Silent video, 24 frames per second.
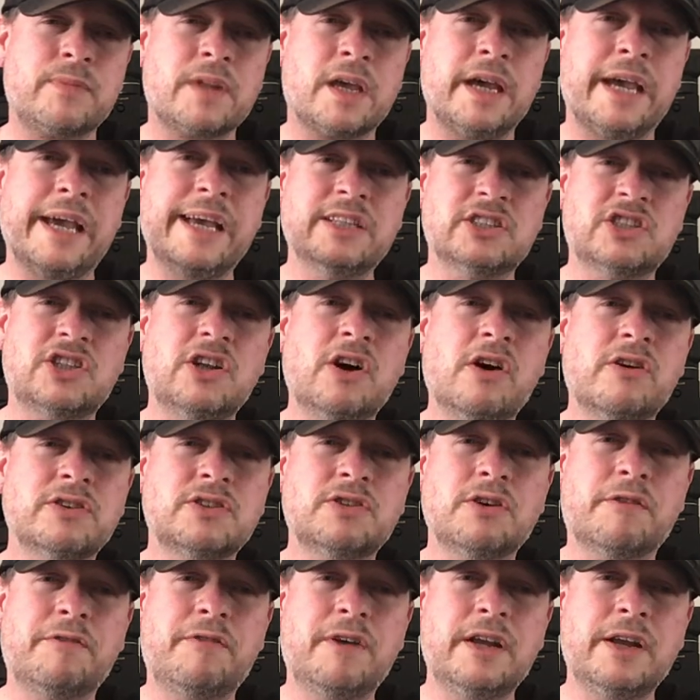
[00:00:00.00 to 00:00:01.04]
It starts
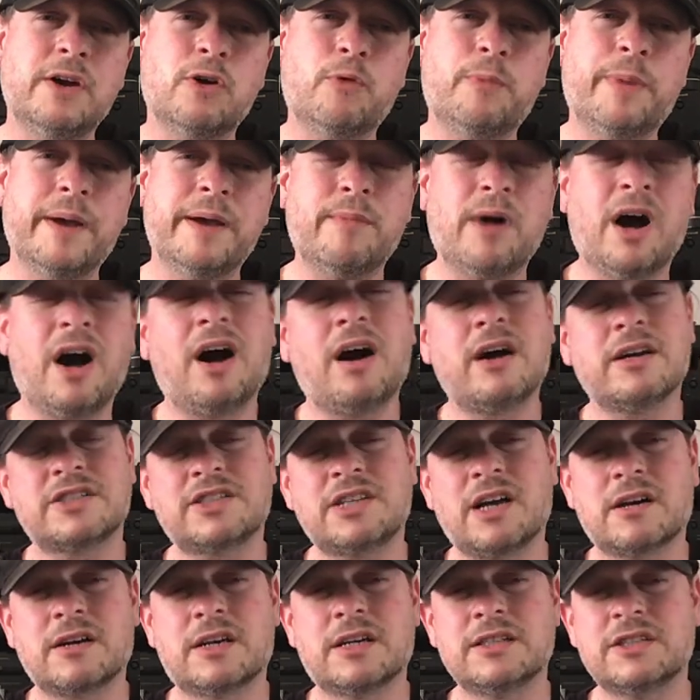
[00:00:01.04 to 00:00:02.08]
off a little bit, my heart
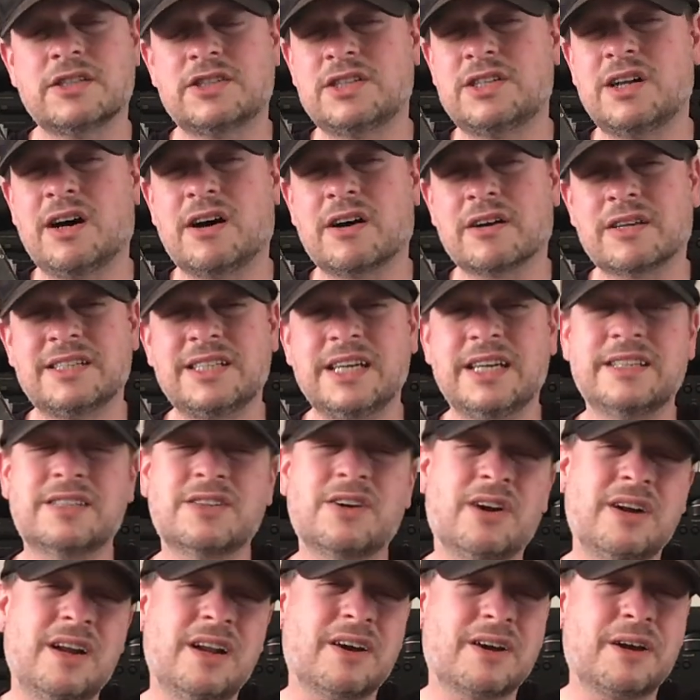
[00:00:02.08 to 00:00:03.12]
sunk at the start, because it's
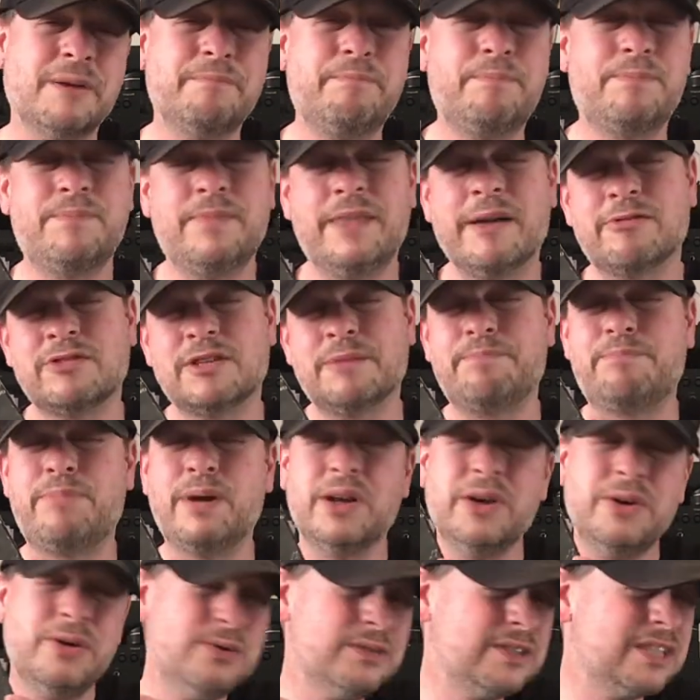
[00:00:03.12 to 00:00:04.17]
kind of like there was a
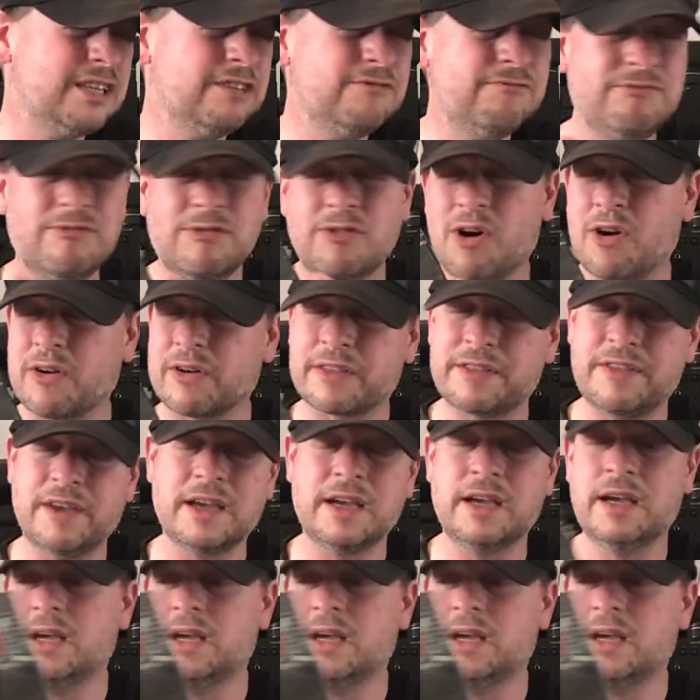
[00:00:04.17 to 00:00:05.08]
bluesy rock thing.